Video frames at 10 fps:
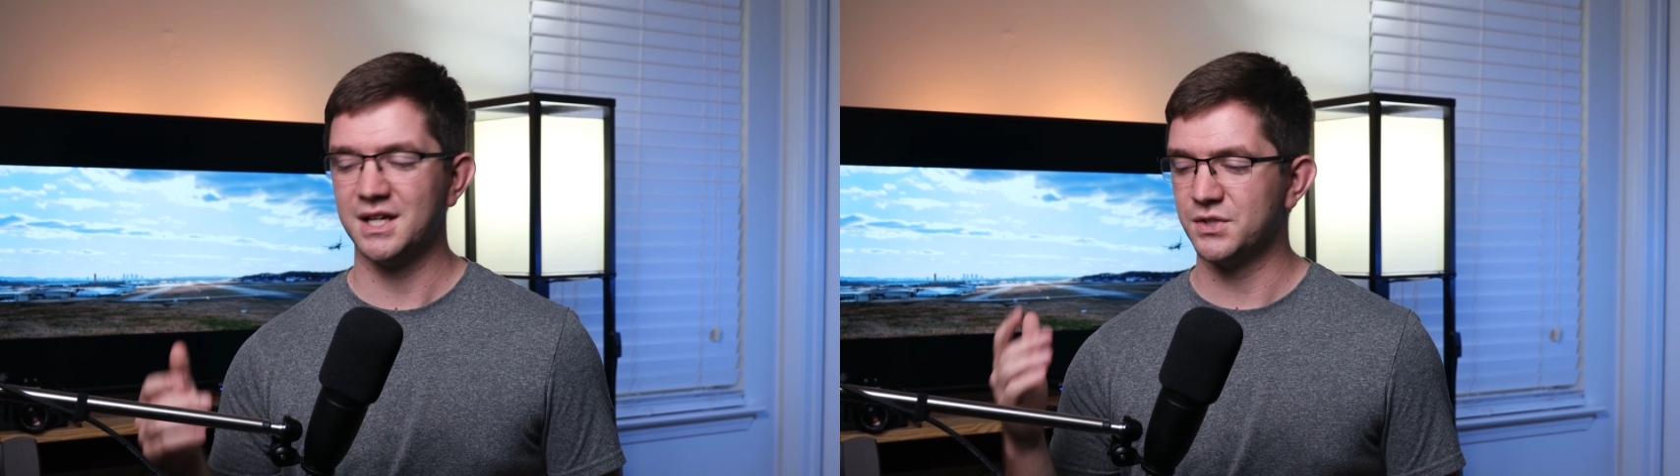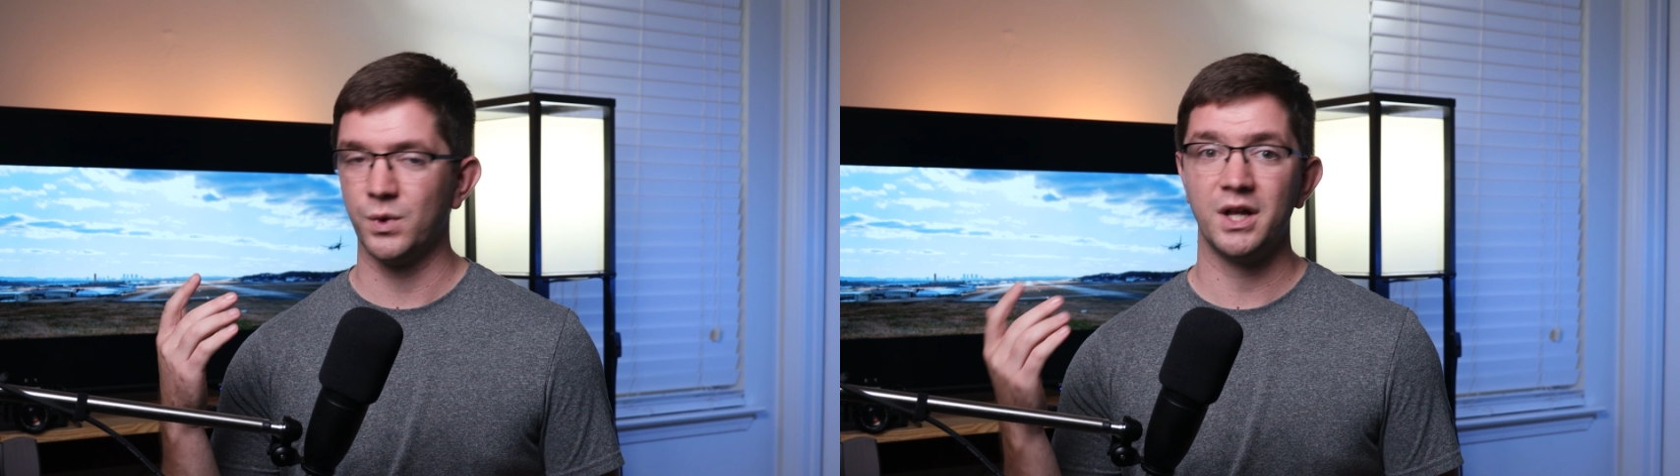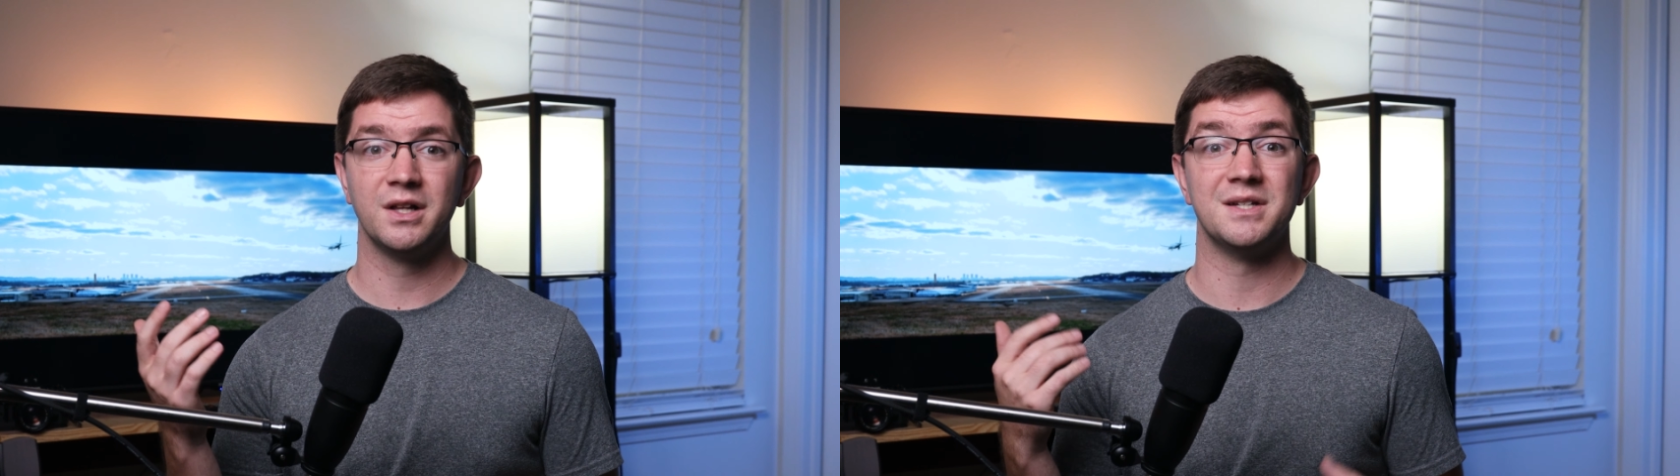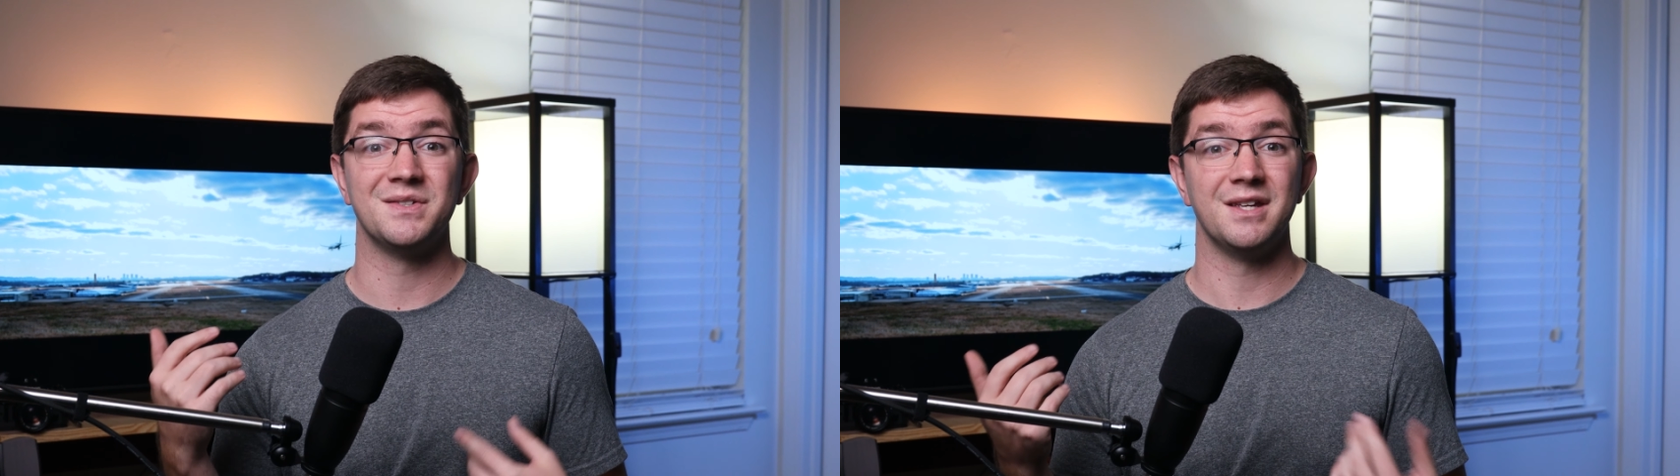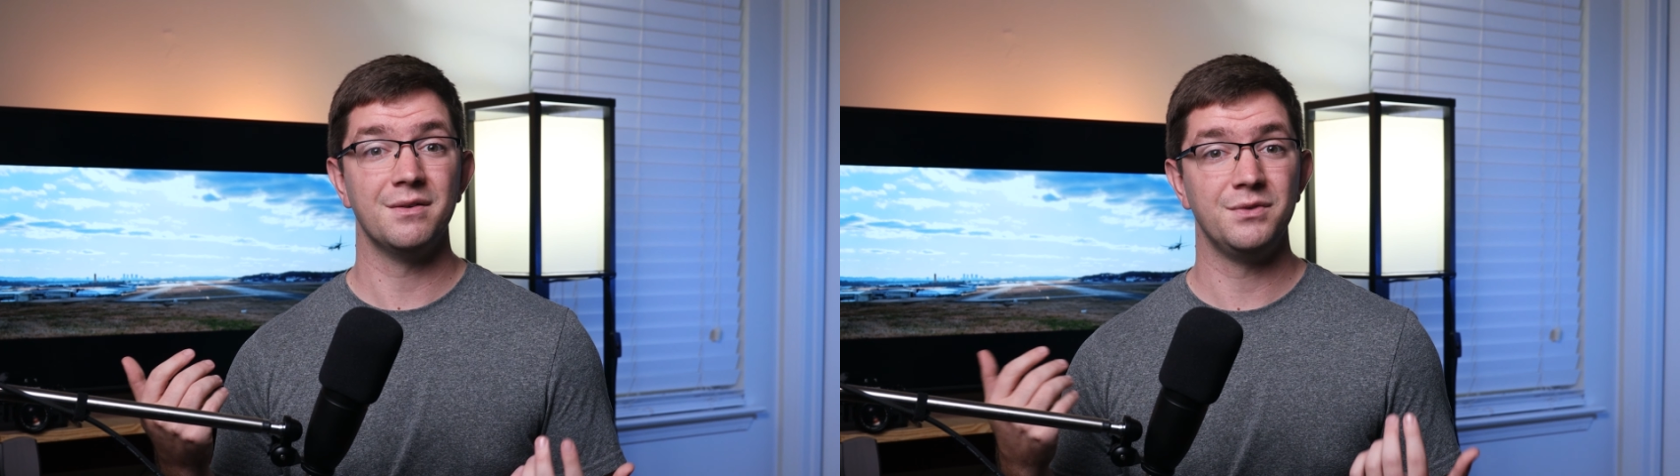as well as
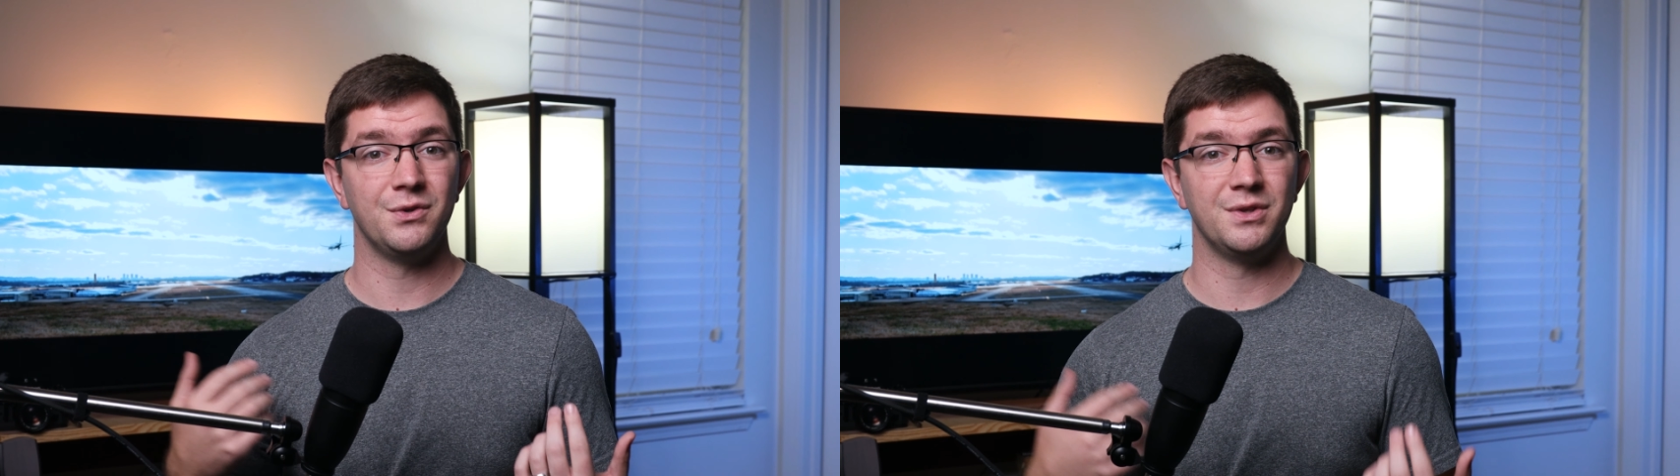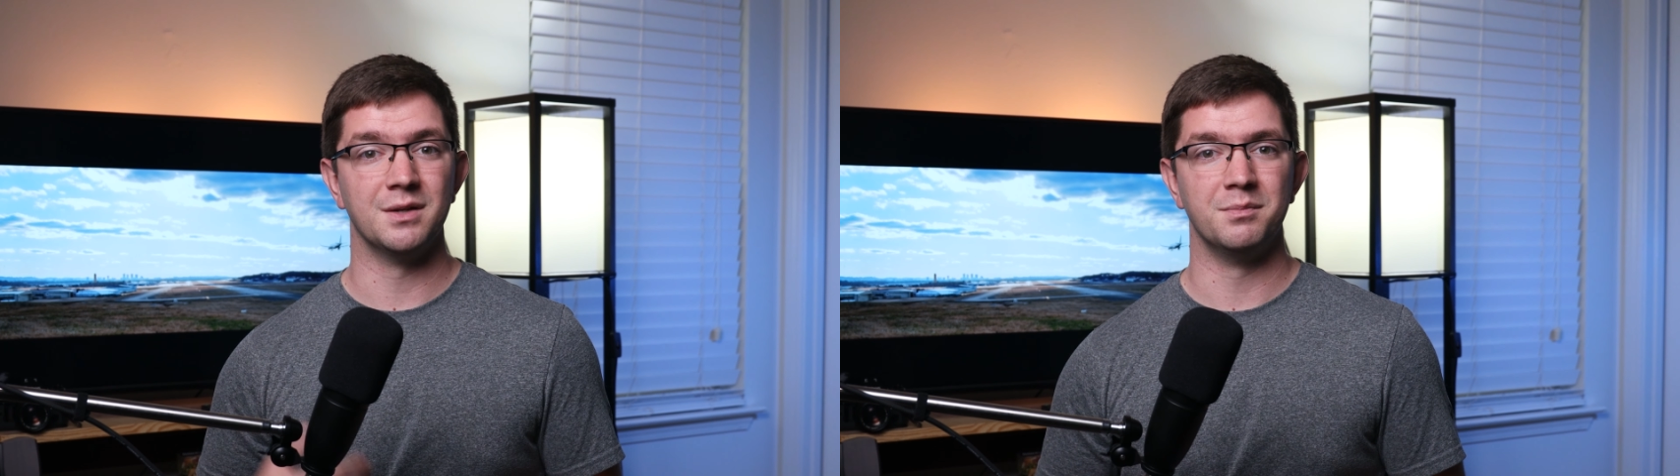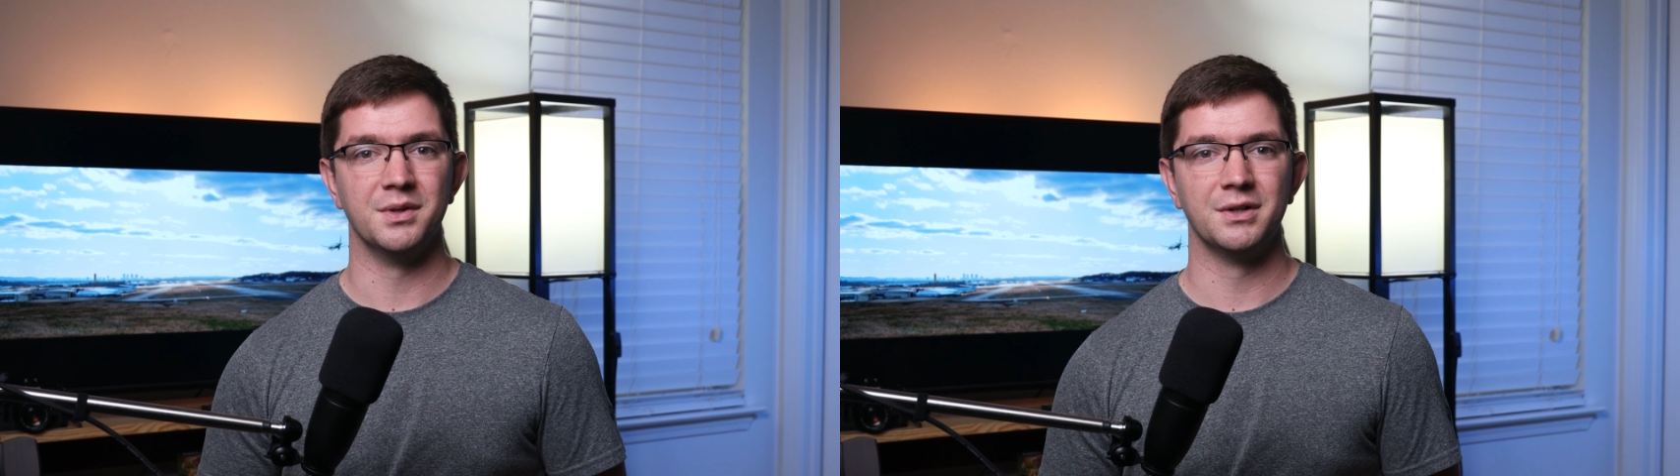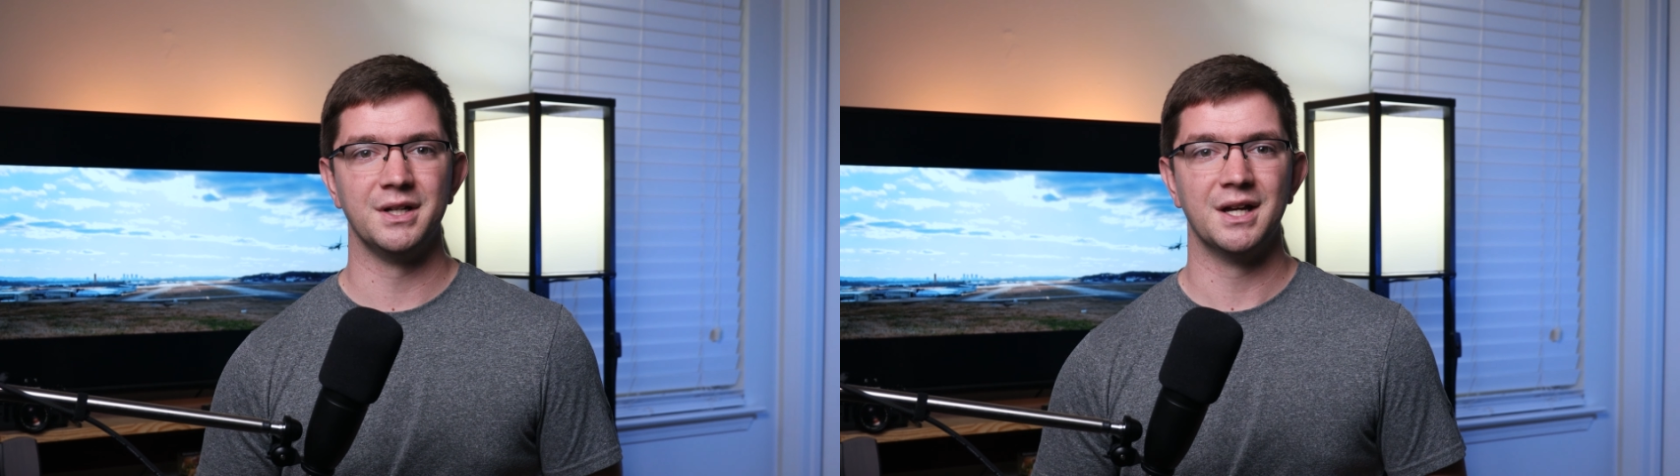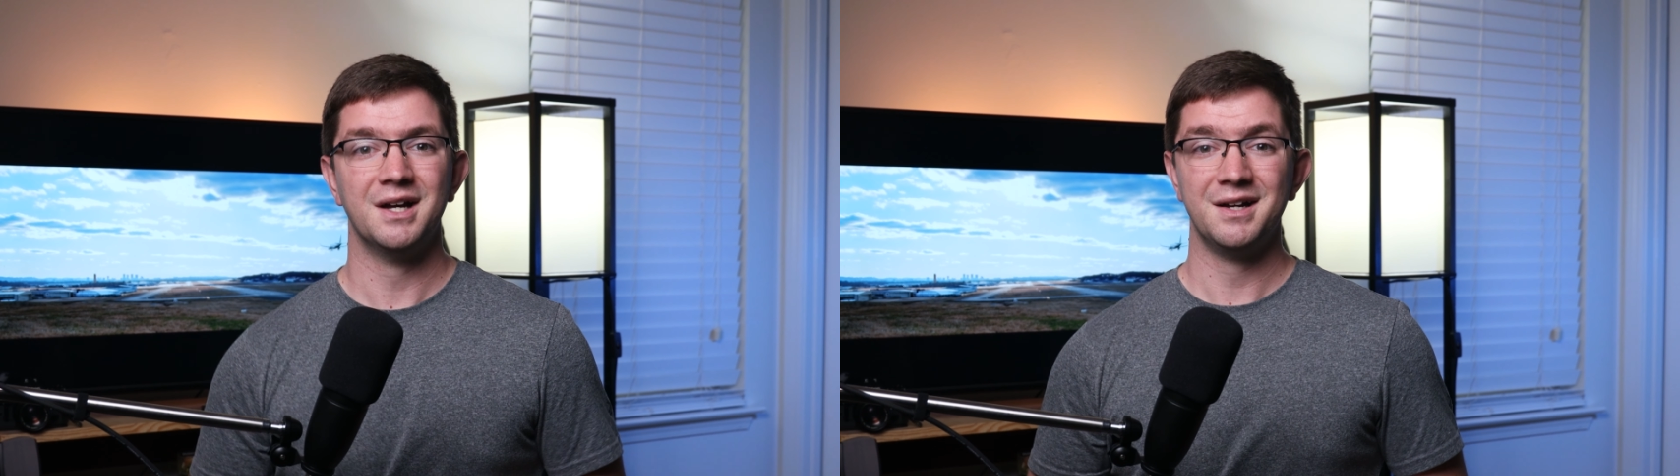give you the
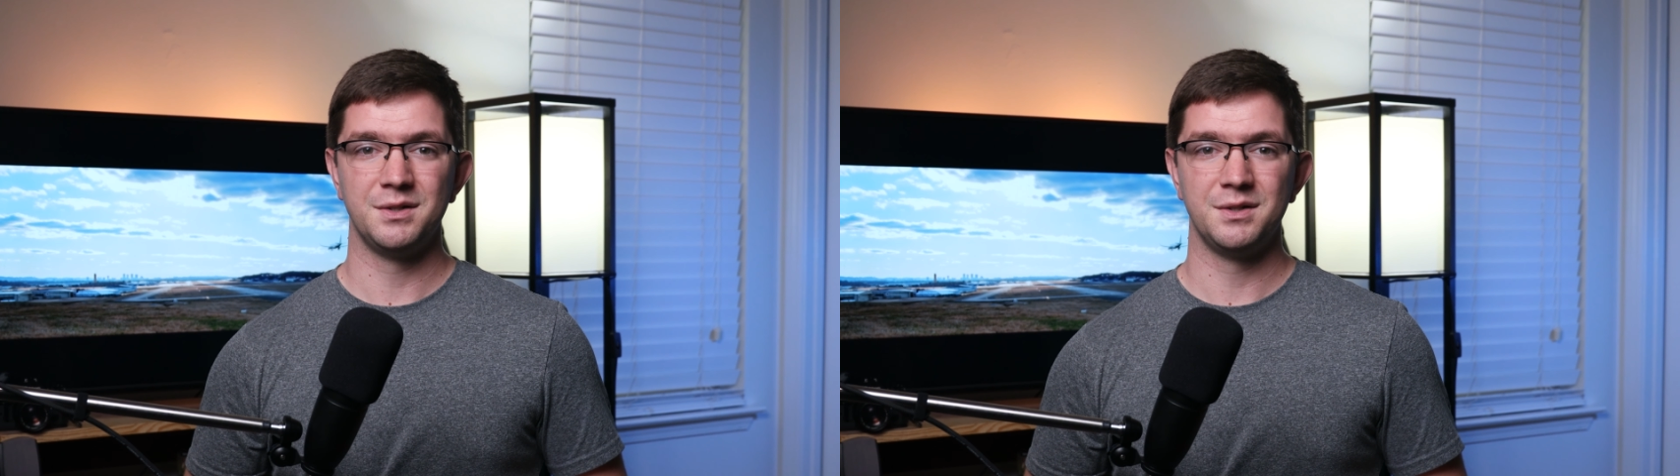ability